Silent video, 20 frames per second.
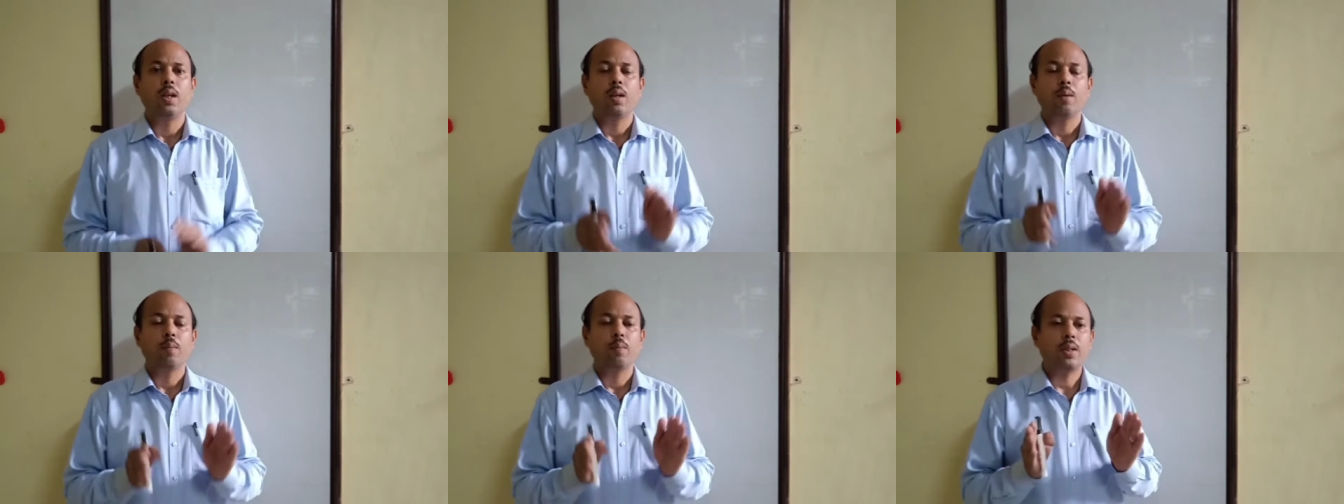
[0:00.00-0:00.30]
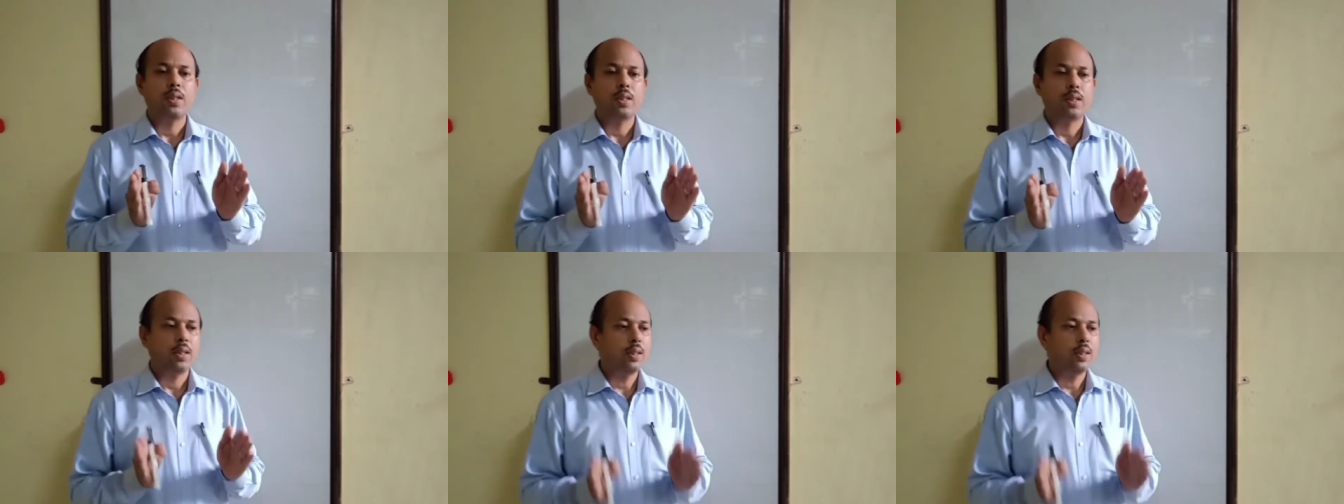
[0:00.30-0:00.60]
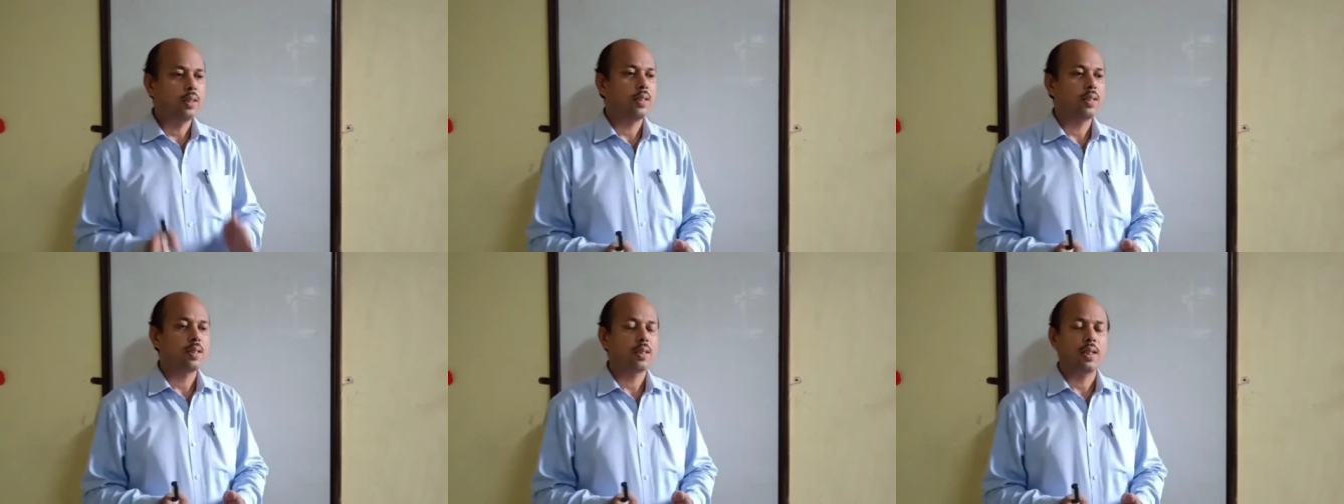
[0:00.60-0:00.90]
But in
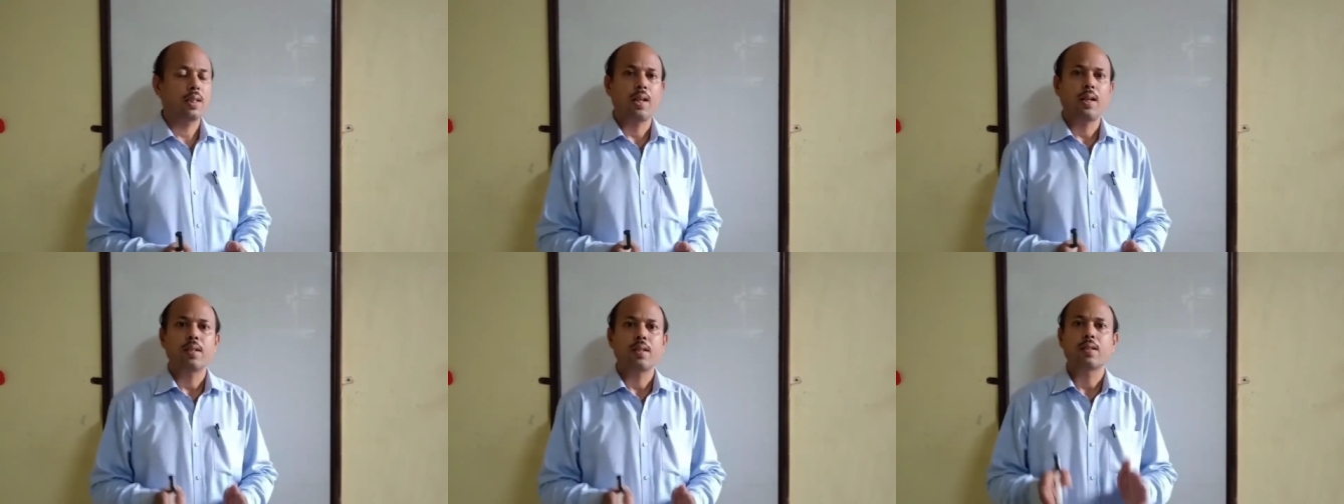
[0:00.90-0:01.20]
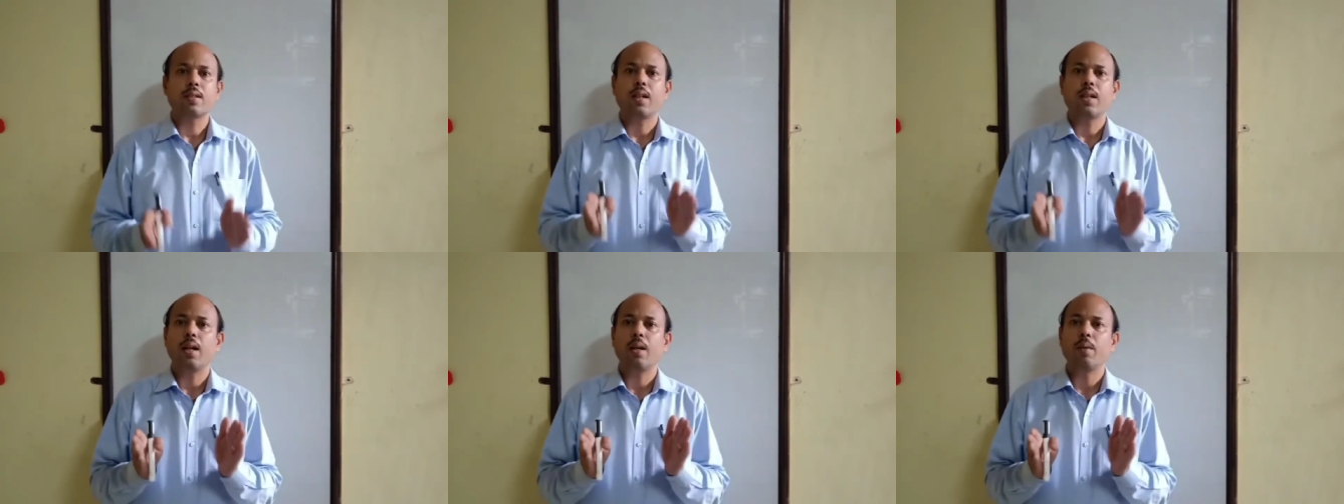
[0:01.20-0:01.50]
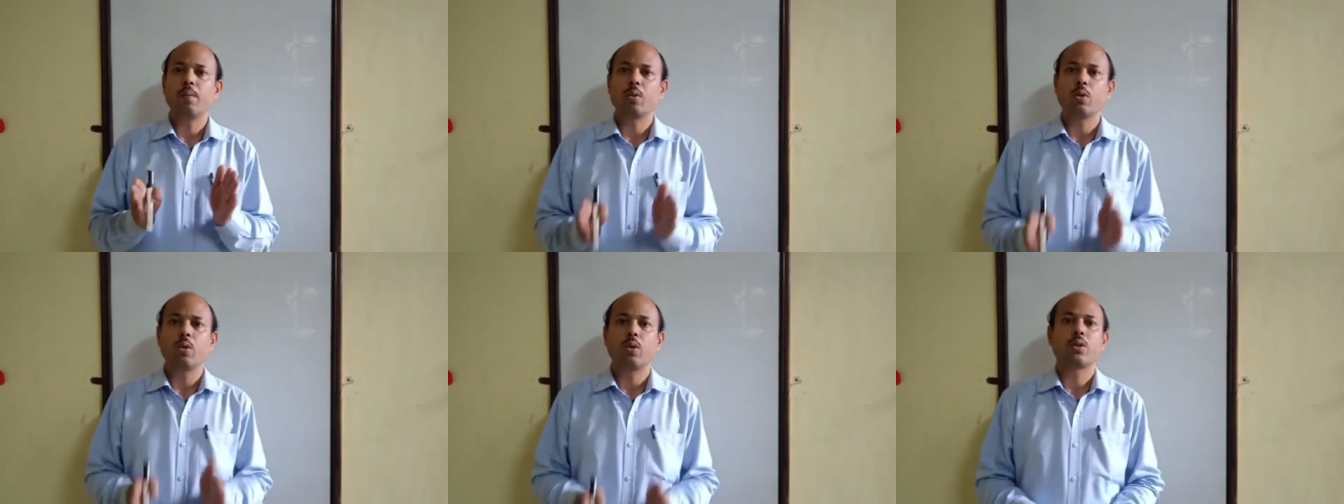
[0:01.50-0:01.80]
this class, I am
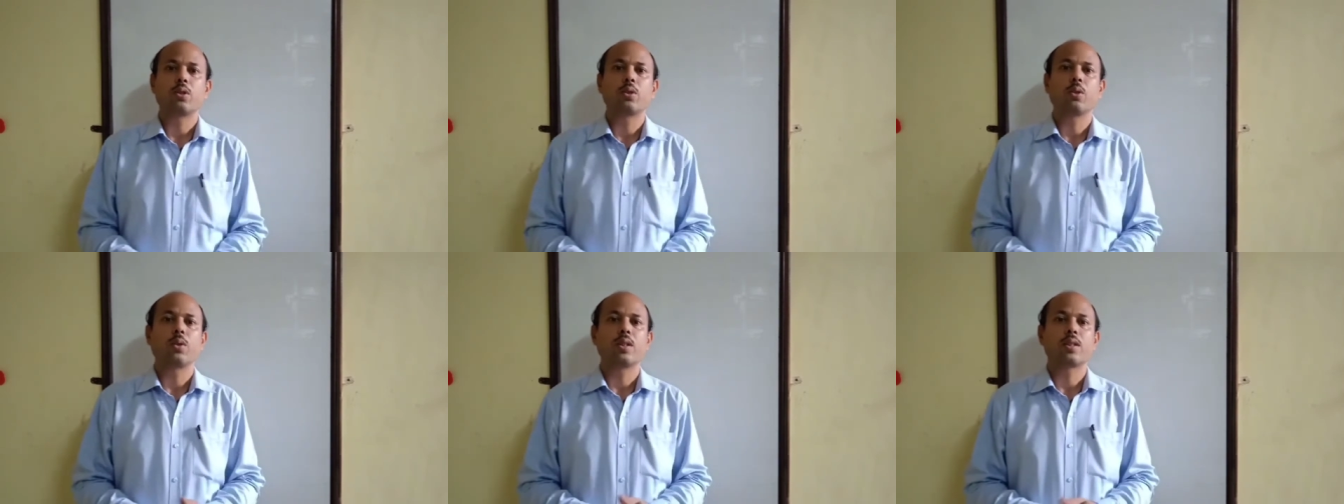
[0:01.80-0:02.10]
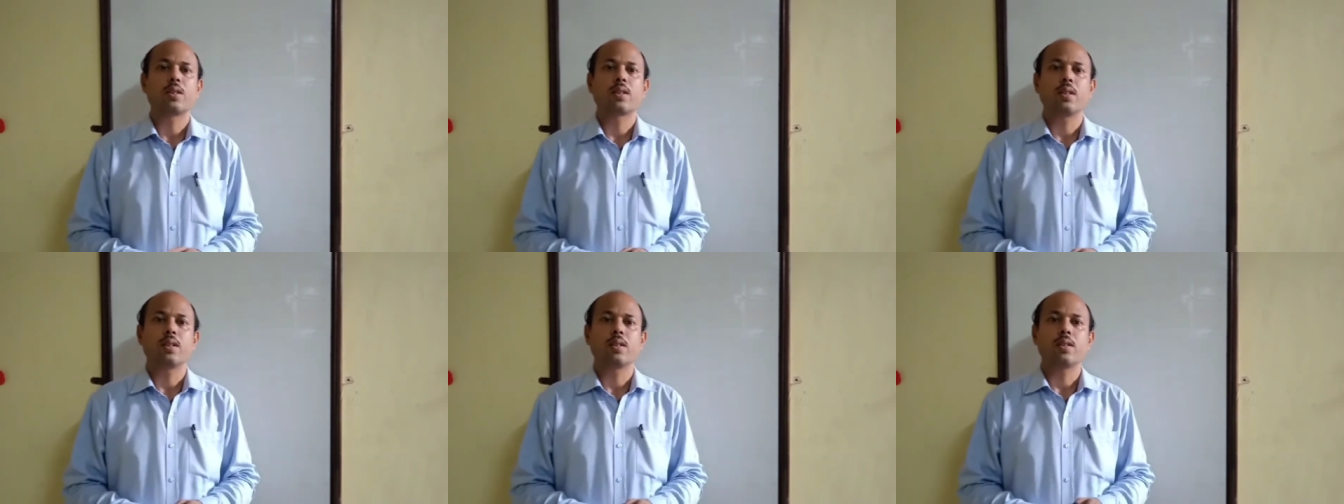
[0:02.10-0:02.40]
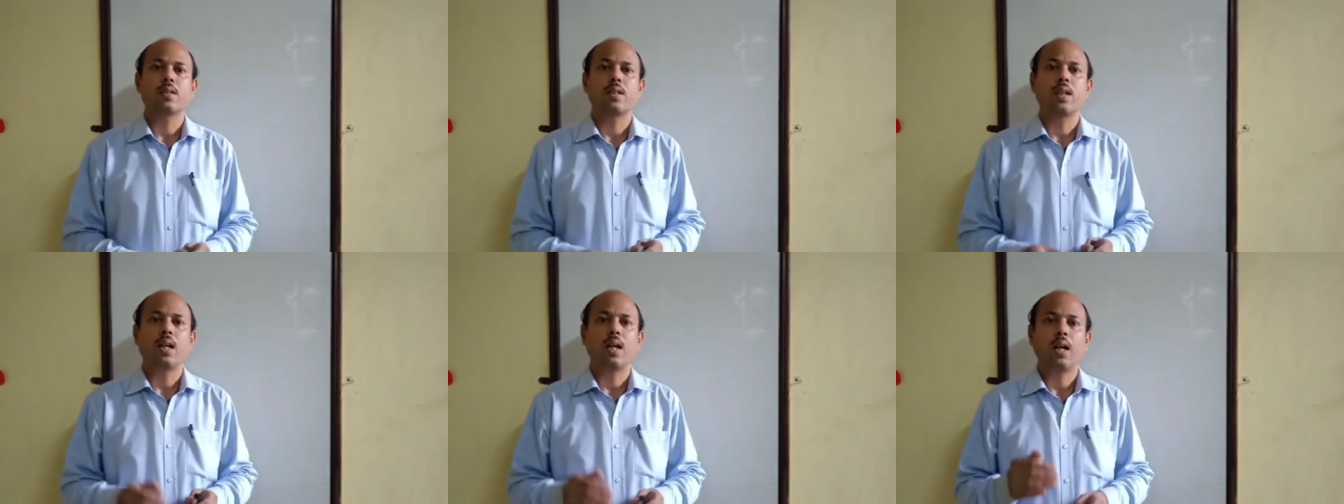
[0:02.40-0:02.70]
going to discuss
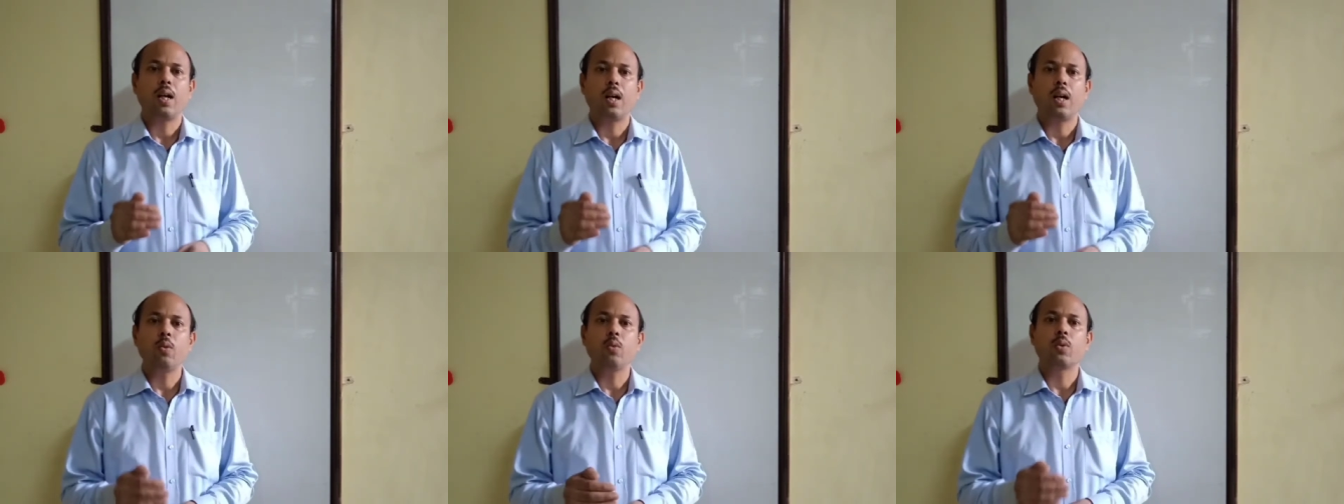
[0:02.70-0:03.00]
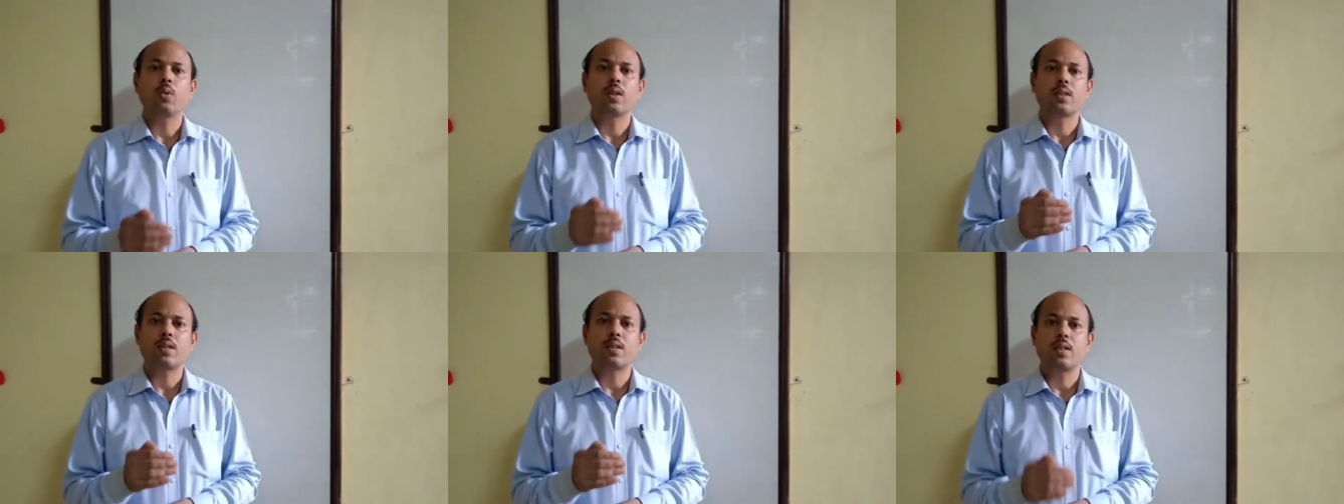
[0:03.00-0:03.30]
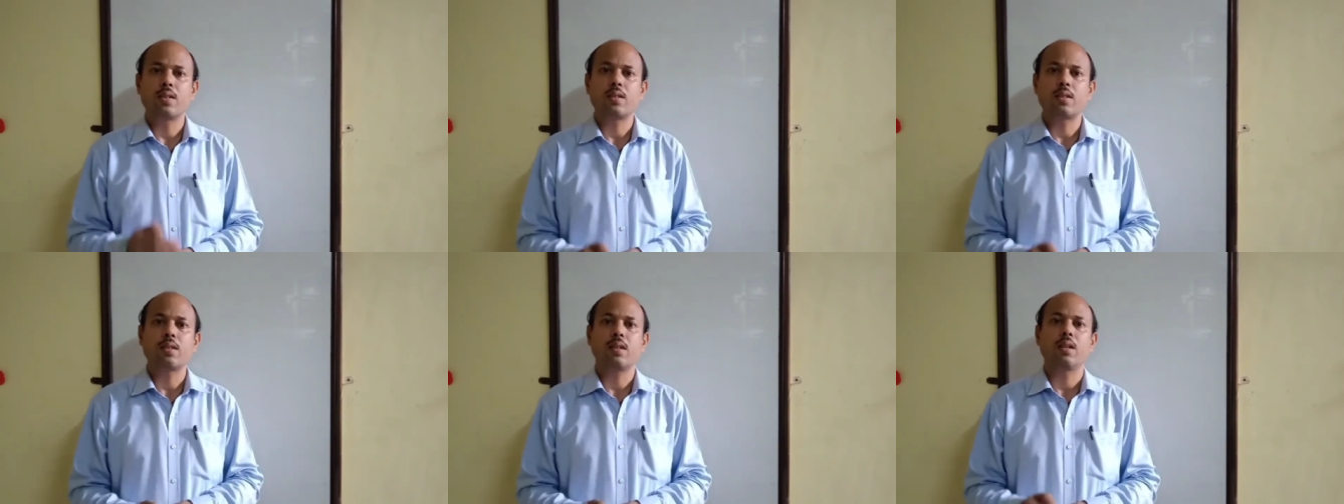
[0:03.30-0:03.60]
how
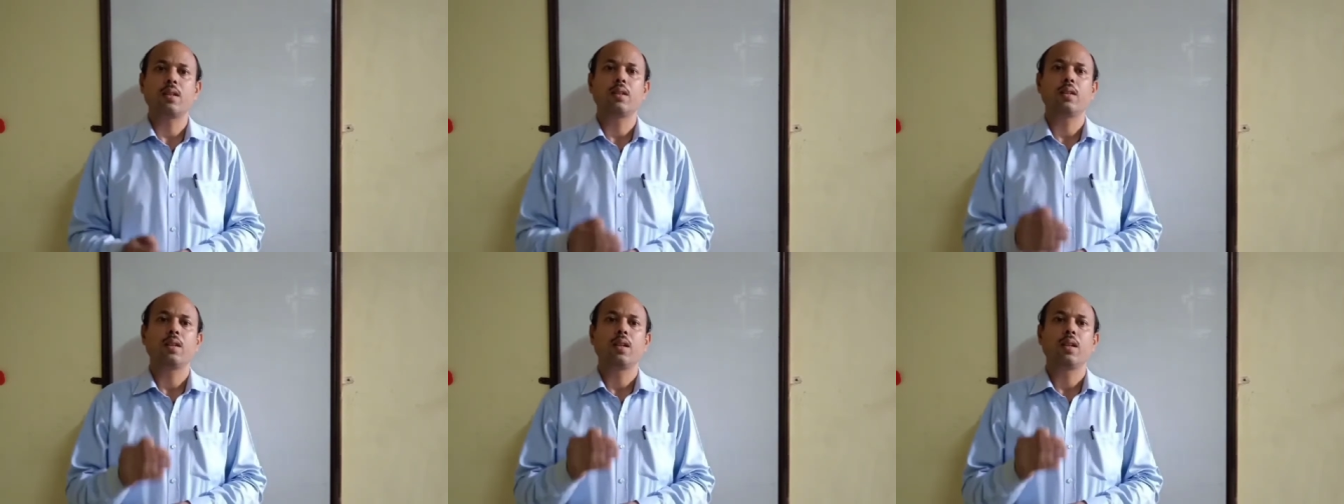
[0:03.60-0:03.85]
resistor,